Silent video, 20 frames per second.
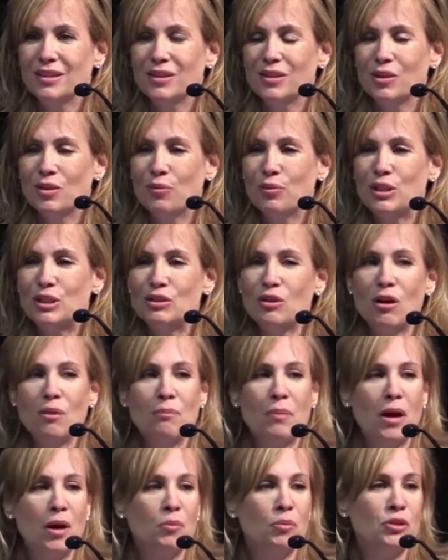You know, we saw
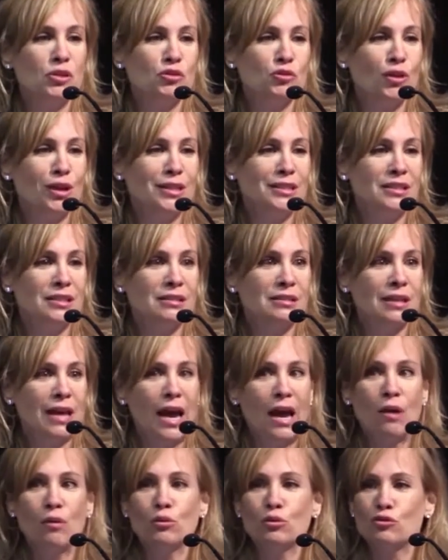Barbara Streisand's
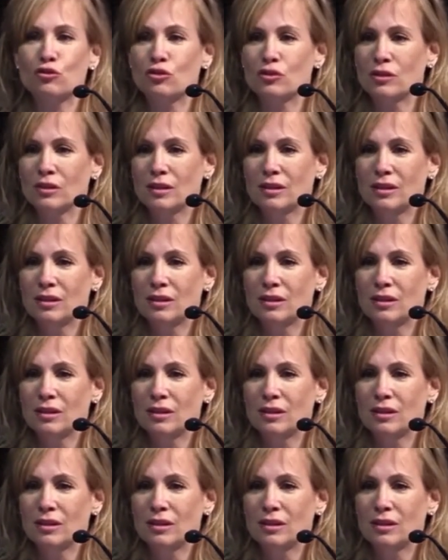house